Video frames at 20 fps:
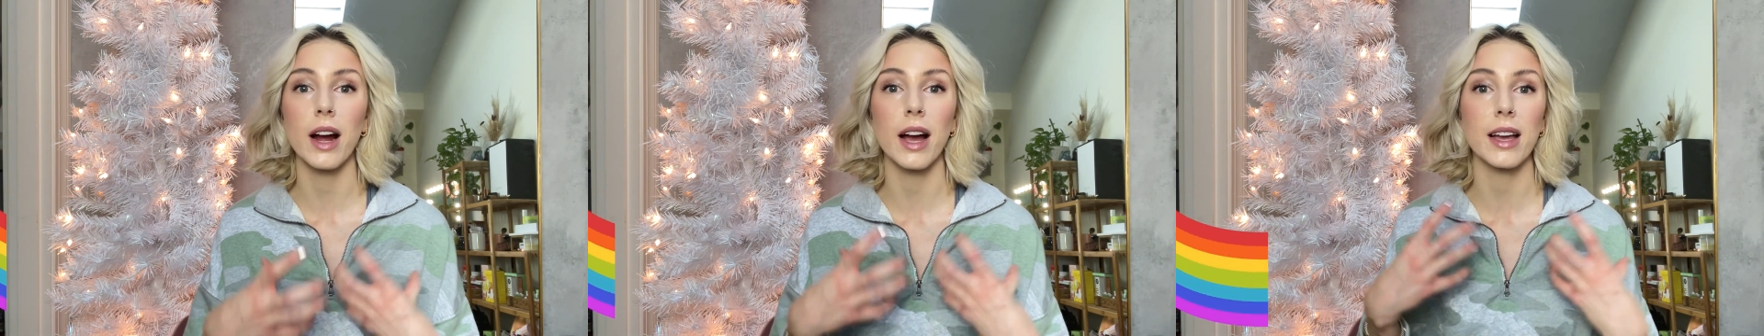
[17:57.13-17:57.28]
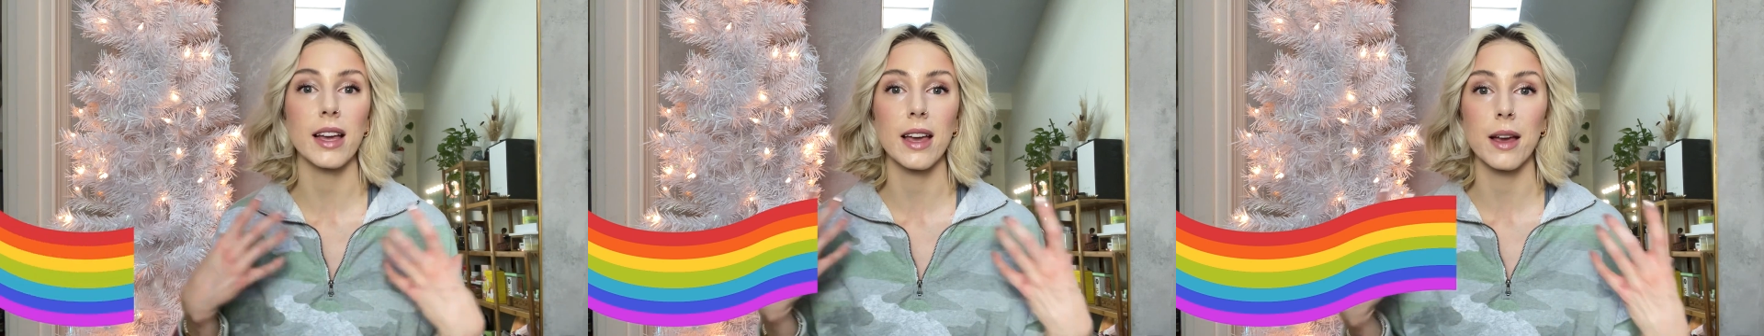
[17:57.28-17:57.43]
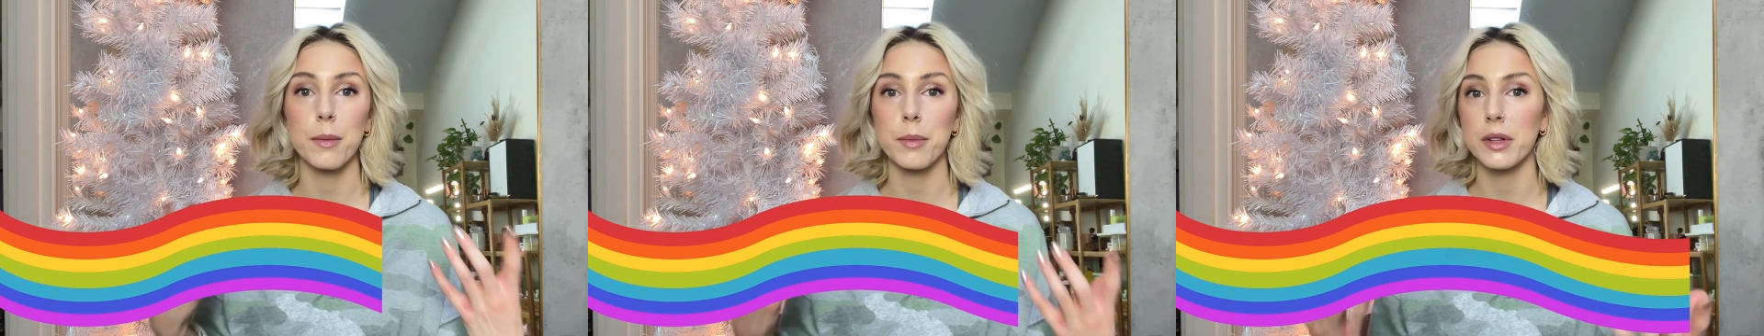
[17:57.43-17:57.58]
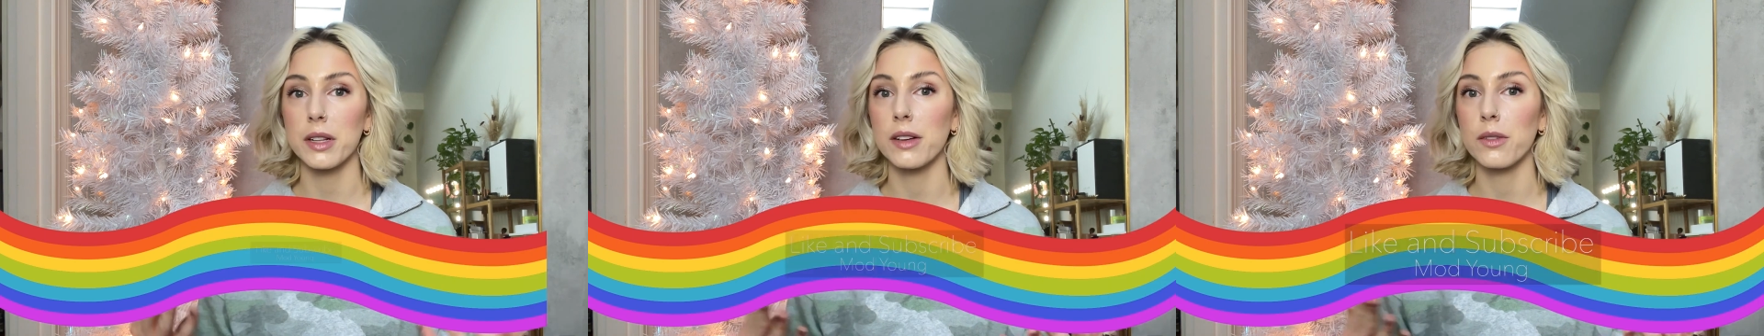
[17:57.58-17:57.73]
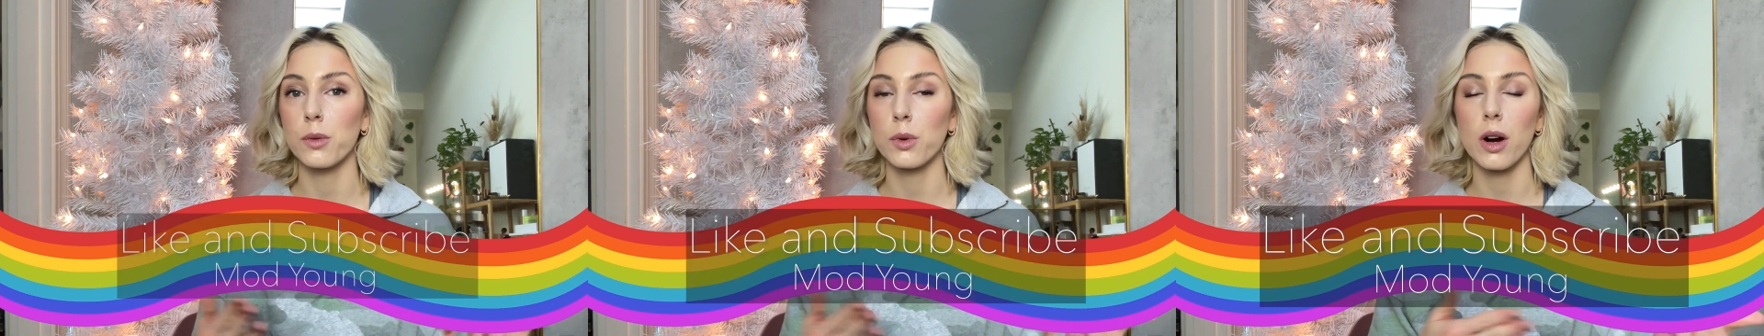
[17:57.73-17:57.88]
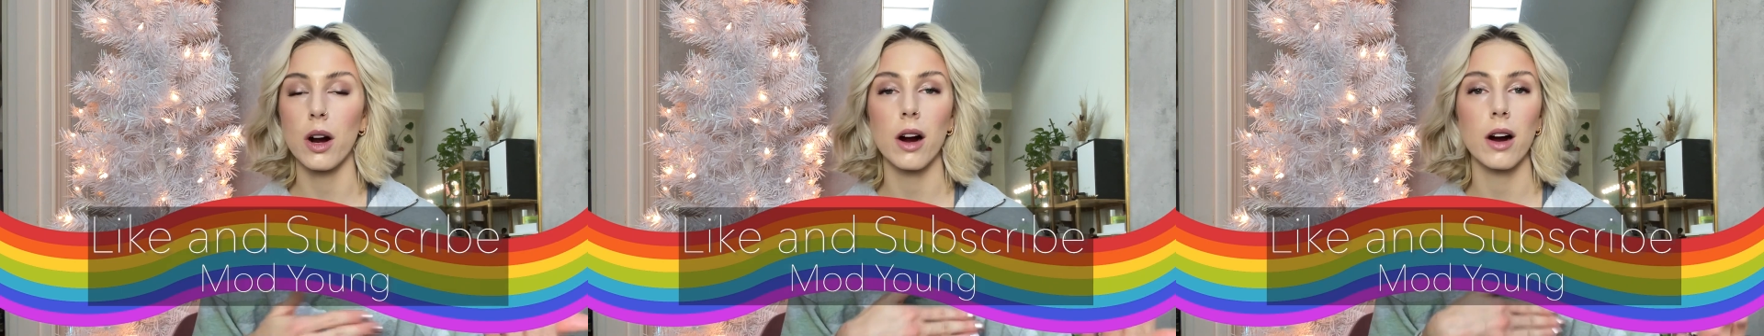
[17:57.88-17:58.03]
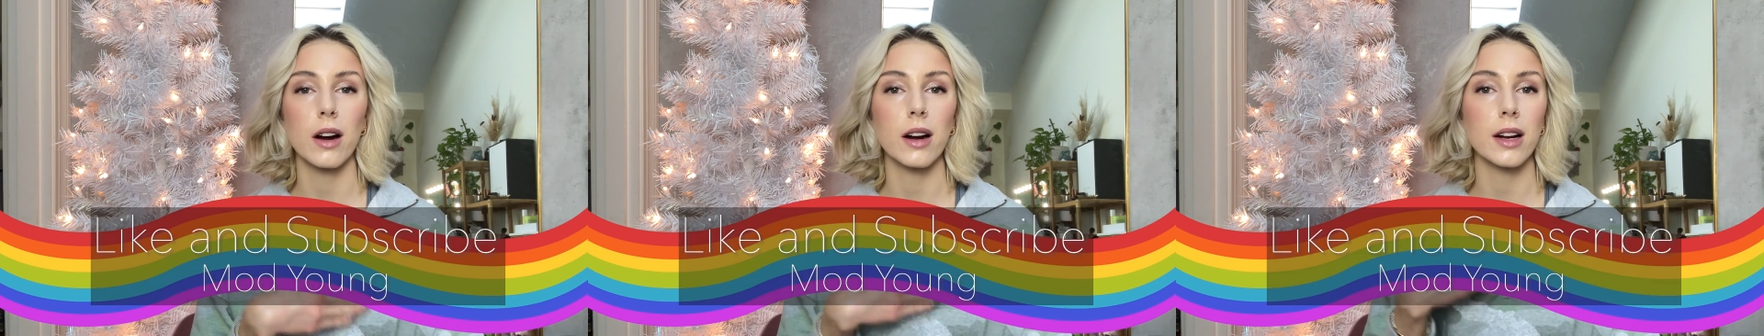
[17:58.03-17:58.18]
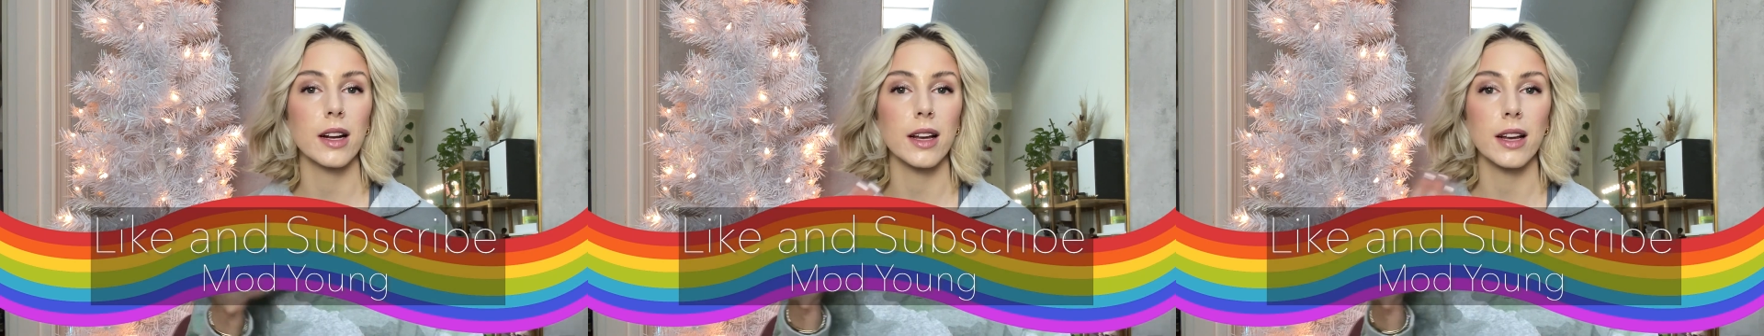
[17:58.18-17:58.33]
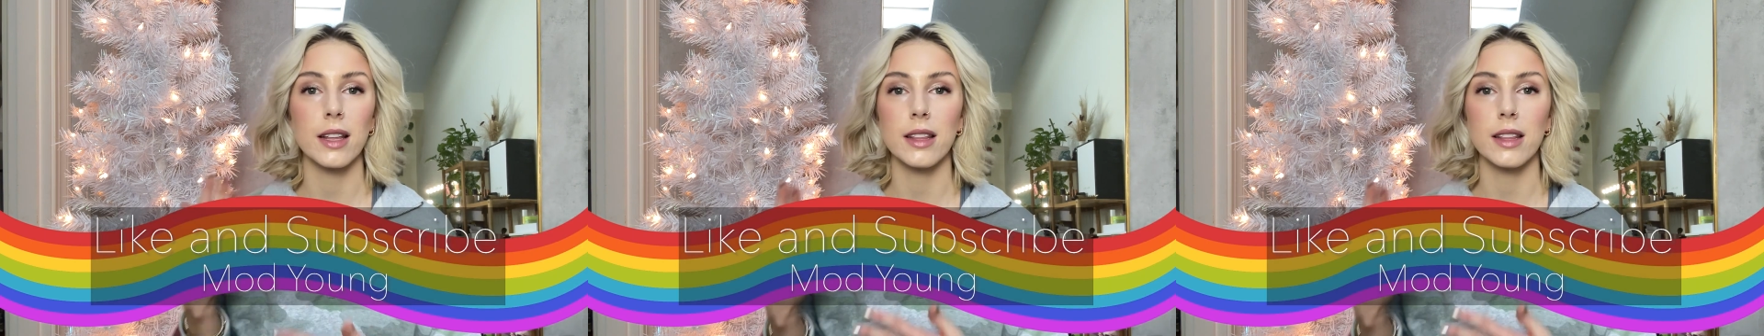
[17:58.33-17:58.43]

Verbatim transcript: I can't believe we're already